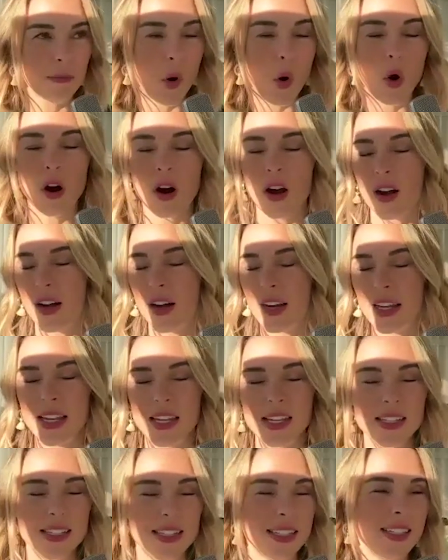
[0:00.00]
more
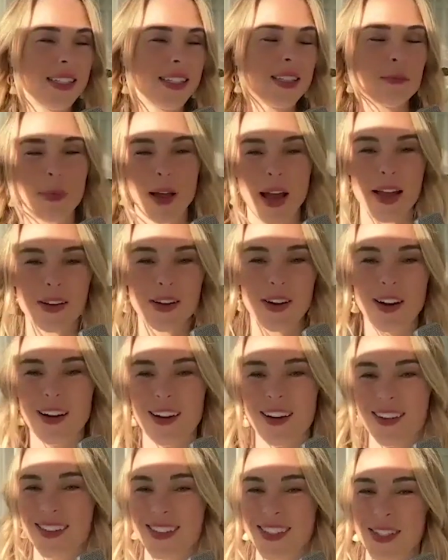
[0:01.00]
easy is
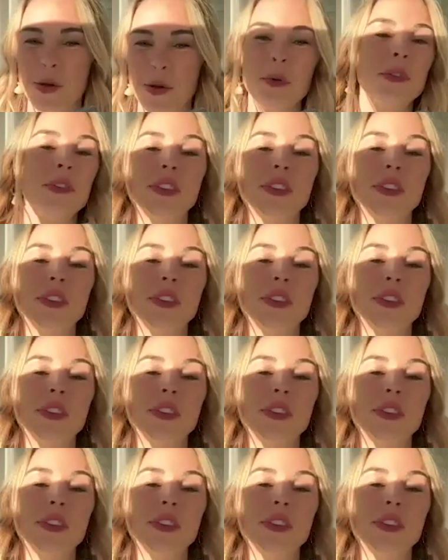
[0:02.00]
better so